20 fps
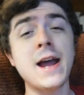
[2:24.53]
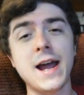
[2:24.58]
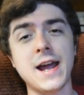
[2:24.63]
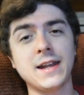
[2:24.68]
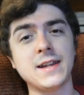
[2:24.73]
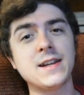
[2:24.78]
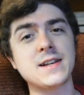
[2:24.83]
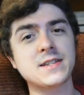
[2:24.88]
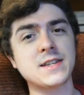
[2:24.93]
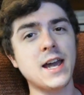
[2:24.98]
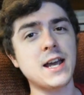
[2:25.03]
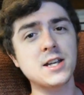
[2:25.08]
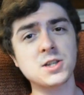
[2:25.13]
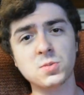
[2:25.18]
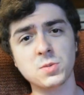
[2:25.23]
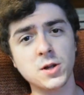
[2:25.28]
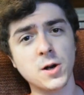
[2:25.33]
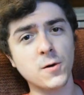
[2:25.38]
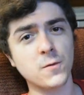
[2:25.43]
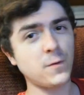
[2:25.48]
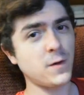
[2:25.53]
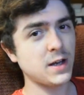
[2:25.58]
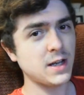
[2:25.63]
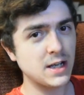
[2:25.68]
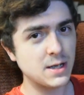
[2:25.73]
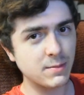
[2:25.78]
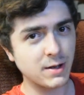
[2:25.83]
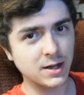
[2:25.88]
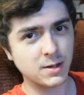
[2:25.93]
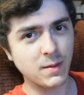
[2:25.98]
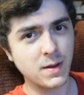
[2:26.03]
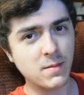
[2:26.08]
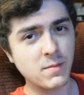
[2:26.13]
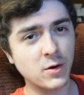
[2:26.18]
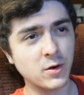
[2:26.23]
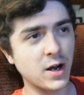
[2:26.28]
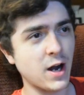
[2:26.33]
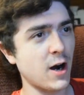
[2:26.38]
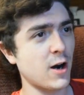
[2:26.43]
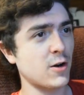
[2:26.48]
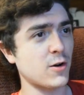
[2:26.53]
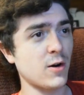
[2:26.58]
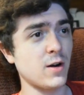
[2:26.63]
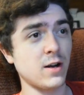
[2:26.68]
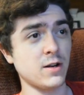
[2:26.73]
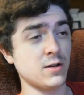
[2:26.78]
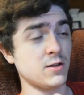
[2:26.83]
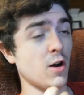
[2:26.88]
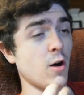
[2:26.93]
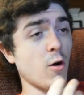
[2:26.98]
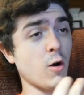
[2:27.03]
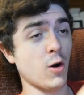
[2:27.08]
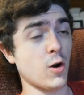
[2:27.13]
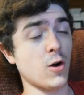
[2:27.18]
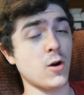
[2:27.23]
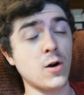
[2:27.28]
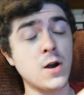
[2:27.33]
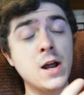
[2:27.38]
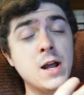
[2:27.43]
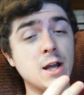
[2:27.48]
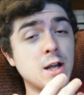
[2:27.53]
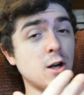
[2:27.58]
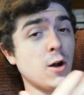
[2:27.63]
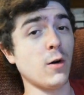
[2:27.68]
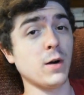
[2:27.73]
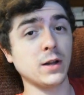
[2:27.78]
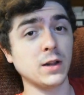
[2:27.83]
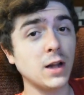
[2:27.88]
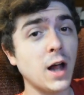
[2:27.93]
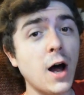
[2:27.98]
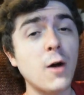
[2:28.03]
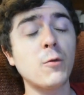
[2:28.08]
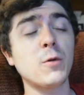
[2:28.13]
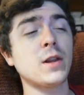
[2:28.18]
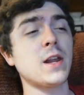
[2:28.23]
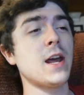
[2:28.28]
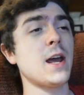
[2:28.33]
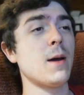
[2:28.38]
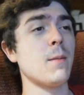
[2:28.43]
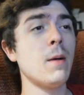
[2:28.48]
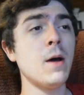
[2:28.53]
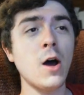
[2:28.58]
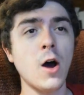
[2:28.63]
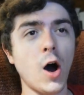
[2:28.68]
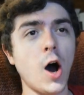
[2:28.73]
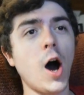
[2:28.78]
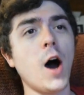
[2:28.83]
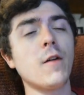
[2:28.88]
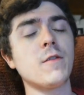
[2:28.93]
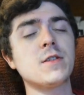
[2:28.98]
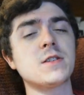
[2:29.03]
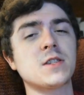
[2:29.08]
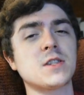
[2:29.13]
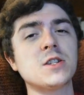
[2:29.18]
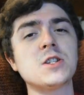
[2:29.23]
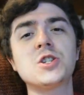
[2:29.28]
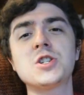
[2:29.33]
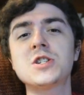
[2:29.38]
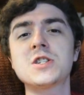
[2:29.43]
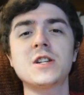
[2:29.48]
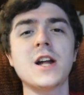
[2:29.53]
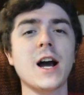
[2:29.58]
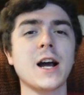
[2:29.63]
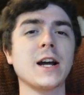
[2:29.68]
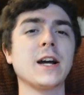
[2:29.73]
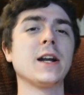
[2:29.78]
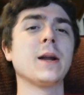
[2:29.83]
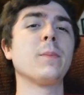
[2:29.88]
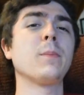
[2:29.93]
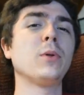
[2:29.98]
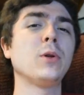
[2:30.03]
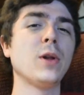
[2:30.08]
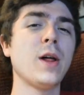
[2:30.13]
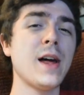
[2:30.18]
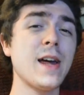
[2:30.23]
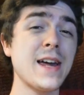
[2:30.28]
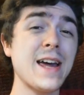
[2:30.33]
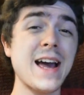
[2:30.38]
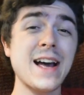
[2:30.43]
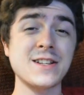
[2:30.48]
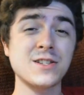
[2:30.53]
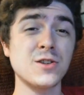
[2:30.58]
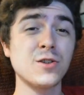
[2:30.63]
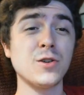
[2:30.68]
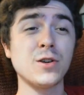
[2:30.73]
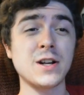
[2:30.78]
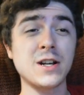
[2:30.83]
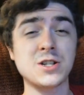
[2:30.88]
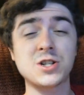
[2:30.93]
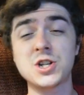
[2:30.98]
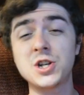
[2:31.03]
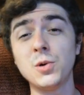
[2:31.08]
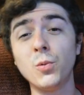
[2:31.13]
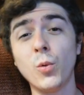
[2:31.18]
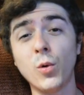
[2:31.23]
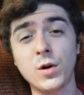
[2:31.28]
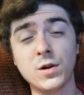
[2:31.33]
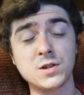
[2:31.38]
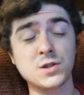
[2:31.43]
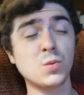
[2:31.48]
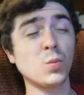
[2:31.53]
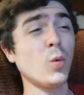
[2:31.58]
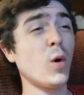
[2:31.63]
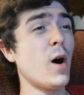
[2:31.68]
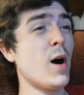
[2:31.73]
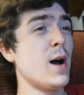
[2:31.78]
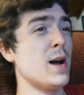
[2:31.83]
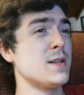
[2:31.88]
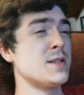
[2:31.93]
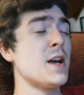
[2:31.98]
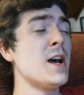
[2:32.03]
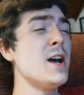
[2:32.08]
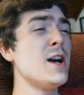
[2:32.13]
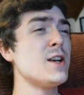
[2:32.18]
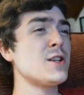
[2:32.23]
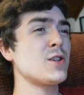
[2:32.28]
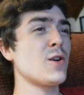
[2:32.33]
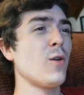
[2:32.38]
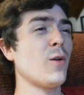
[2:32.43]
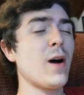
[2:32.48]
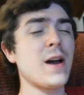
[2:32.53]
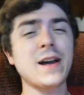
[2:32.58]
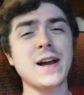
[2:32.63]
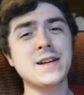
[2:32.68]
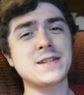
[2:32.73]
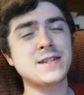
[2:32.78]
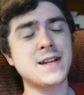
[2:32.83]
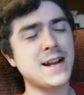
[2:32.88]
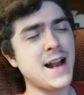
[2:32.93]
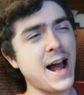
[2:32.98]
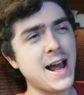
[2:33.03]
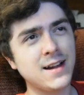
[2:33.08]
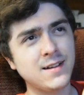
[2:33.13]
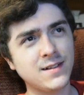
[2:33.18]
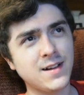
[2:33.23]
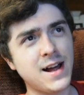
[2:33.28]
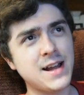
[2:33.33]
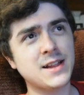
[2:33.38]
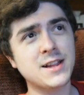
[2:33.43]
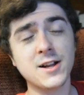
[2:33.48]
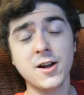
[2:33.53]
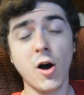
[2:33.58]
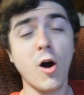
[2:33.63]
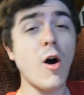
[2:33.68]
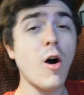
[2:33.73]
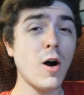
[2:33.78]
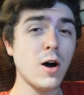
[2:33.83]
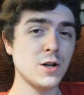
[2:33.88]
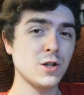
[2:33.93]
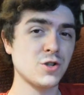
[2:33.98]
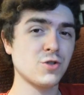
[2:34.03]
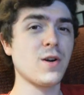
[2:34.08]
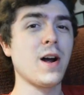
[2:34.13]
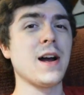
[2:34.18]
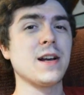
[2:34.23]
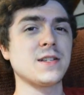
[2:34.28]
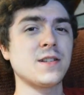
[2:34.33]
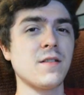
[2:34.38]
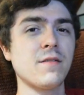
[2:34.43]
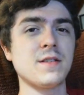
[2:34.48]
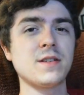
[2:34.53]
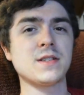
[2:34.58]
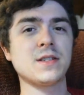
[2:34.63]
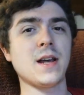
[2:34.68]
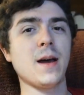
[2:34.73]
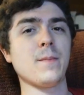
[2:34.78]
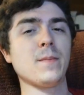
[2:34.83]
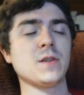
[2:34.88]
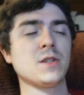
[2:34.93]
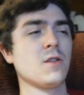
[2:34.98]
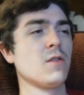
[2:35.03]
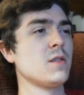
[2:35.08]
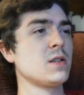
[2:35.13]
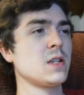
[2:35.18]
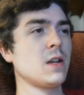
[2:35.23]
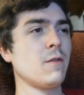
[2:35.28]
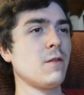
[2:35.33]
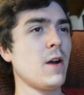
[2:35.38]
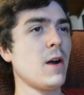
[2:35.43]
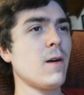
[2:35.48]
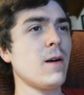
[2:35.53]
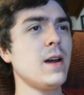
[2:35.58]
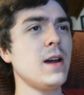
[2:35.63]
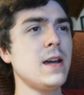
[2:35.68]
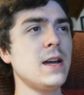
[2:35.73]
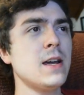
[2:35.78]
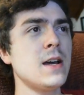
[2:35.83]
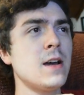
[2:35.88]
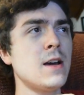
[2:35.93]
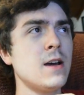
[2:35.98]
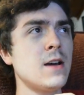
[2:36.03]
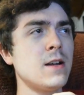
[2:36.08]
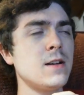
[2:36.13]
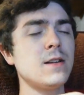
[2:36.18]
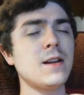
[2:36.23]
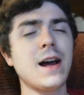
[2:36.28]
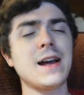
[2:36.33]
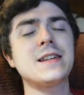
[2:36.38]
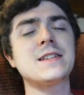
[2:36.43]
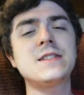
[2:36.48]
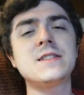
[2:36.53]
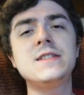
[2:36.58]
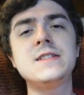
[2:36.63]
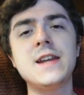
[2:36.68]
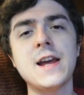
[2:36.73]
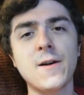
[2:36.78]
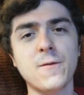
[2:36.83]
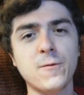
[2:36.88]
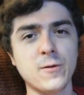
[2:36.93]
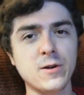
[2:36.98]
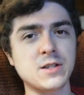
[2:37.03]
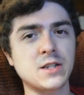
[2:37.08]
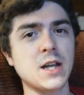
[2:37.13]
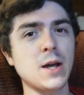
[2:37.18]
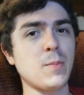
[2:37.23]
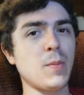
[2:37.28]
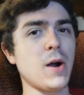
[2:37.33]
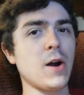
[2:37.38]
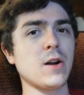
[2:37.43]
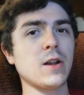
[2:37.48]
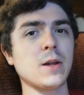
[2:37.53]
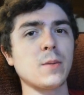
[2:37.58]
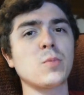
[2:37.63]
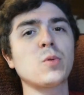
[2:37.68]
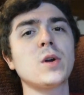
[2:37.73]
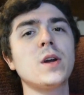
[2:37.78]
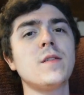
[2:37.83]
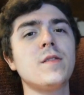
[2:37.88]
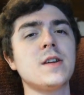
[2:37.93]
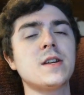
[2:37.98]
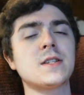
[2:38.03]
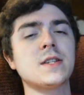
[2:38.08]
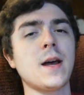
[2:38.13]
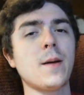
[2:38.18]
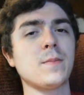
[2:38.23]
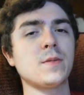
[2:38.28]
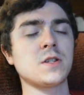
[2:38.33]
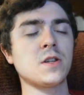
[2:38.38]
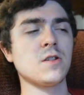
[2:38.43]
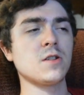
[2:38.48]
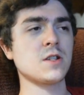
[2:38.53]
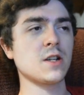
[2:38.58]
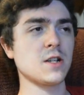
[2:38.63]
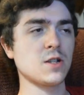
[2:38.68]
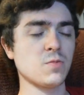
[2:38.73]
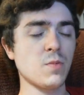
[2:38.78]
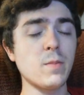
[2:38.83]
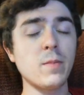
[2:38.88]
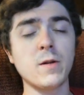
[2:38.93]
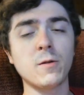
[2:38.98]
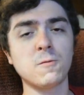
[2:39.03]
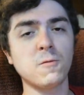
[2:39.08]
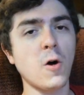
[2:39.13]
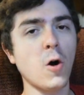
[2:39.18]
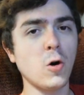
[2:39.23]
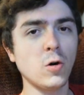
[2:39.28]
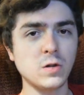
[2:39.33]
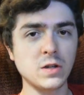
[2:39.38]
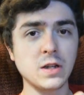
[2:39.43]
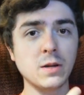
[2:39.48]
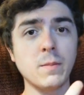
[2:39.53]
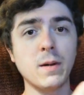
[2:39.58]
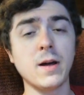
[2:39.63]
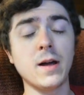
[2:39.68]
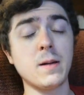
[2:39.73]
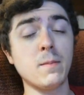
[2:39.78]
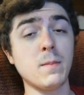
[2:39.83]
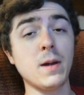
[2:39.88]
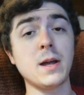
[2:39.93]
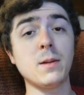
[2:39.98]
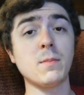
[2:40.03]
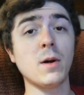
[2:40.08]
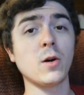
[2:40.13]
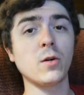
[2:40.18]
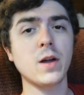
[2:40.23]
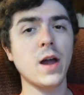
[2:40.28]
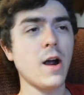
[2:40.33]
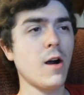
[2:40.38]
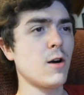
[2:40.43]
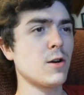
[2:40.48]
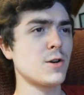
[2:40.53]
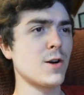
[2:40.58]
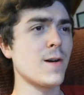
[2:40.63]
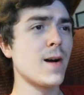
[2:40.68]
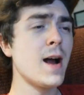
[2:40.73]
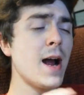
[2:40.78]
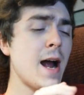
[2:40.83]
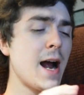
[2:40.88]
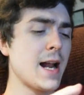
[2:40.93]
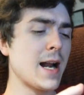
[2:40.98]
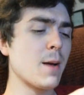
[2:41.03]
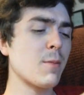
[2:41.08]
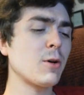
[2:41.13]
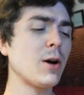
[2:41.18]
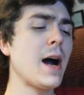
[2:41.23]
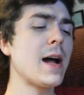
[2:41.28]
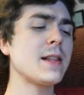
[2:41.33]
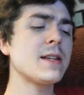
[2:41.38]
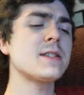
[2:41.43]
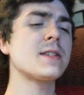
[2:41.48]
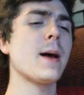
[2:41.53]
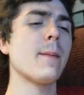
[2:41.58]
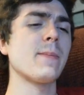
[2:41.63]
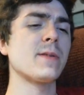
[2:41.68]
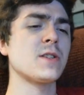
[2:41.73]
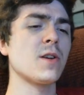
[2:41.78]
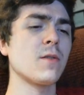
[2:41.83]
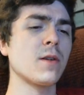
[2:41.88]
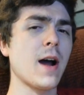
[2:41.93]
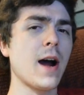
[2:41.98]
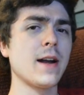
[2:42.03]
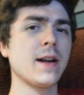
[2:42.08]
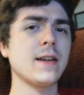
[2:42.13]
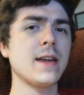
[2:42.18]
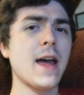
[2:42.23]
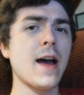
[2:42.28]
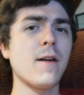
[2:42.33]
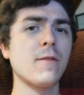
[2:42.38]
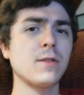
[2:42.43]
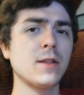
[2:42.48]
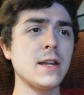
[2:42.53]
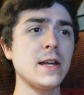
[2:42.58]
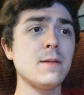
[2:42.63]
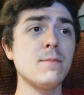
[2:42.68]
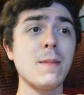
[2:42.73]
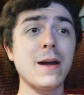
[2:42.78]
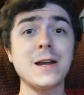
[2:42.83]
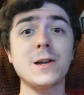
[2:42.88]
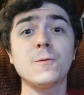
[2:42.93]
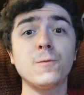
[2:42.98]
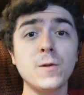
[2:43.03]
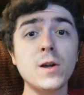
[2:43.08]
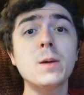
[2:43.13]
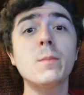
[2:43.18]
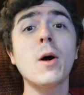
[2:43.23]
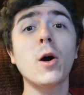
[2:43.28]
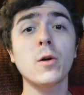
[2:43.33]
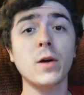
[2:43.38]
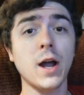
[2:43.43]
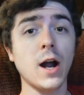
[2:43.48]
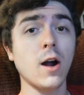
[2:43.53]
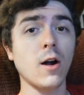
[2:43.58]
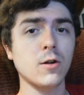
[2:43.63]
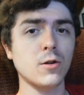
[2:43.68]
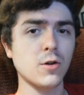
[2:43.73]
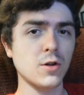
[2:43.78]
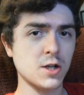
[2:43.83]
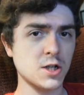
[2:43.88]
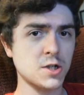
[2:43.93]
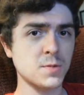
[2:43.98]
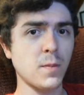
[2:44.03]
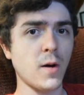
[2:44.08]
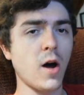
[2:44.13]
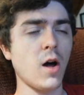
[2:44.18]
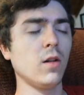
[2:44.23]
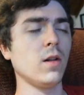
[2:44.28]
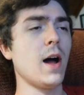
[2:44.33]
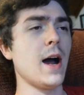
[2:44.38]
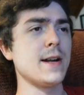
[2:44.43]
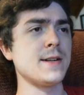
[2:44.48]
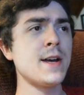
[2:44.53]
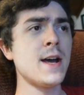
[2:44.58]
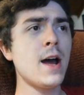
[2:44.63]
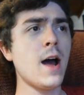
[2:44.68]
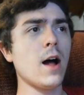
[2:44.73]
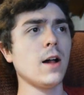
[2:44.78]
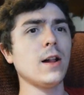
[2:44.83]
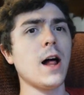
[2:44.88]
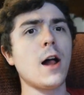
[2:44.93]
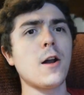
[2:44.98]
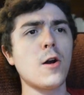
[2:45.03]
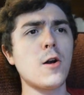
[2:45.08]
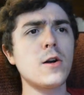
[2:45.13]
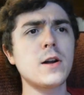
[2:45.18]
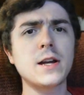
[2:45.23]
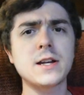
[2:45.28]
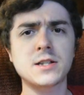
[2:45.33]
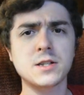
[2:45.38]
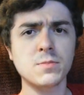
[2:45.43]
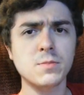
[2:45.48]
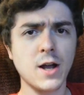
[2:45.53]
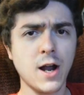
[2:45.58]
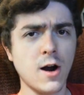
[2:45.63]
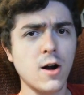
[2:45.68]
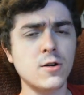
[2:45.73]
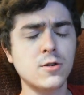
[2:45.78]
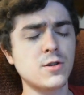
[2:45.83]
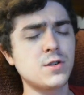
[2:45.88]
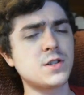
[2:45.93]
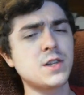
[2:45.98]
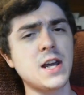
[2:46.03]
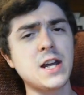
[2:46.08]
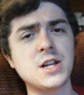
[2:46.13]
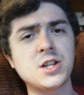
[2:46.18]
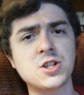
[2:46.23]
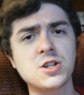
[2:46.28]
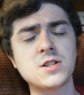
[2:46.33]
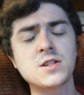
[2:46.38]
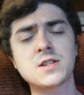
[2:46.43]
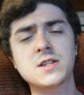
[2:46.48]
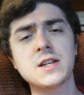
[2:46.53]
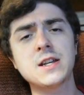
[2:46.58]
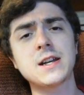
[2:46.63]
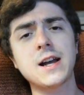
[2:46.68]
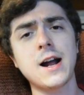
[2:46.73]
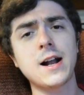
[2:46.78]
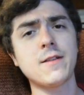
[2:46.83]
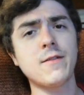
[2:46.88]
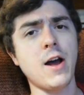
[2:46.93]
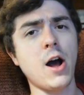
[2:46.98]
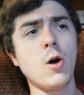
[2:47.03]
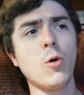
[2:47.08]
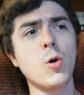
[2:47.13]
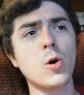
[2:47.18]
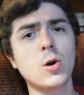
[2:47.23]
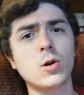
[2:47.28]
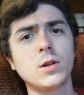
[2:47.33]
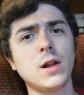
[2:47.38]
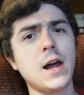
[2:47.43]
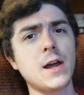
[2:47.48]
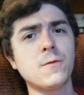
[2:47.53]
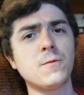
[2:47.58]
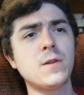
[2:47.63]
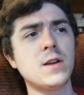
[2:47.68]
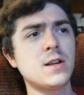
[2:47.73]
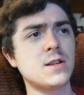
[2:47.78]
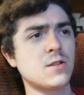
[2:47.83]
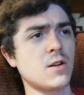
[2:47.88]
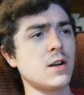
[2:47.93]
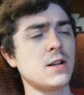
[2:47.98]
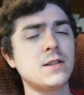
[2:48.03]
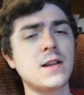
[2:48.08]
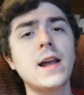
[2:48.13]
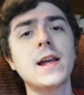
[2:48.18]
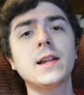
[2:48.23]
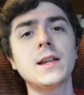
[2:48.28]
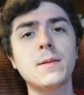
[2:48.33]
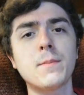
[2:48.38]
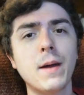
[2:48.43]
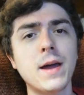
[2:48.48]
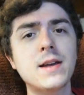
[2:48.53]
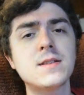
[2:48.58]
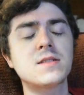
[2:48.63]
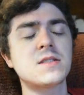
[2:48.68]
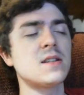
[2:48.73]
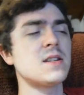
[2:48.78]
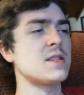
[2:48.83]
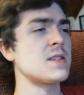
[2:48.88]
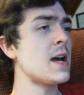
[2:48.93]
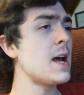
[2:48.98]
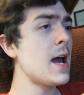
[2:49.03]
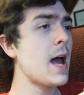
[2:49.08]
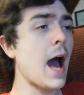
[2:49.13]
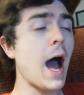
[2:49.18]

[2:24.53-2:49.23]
In this case, with her thinking about the main male character and you know her, you know, in love with him, obviously she's not gonna play as good as she once was. So, like I said, I like the contrast of this episode. It's a very nice difference compared to the previous episodes because we've been following the ma main male character. And I'm glad this episode kind of gave the main female character the spotlight, allowed her to get some characterization and see kind of how her life is on a daily basis.